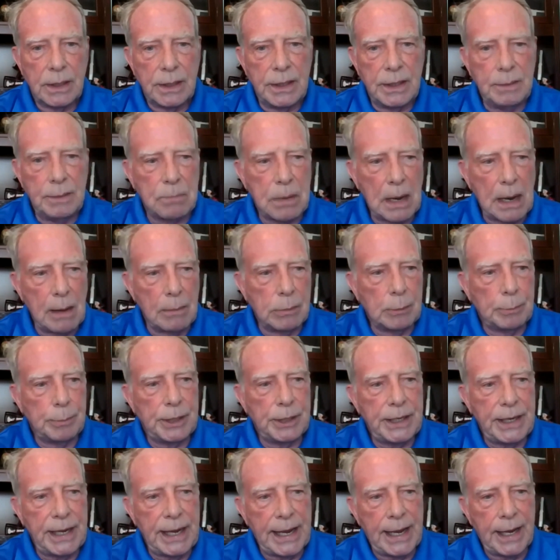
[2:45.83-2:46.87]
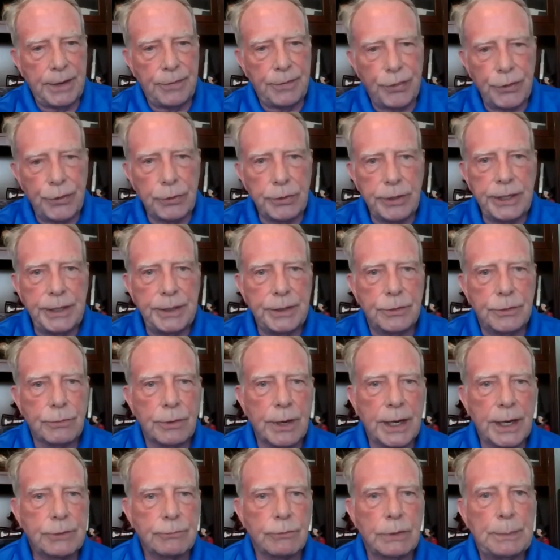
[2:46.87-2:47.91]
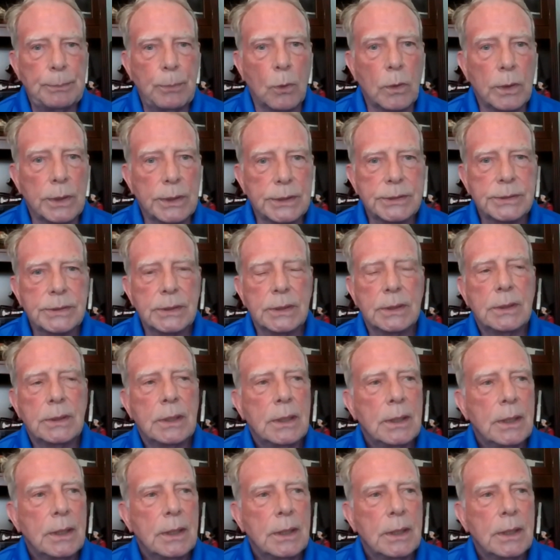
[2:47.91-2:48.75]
He probably had 30 direct reports.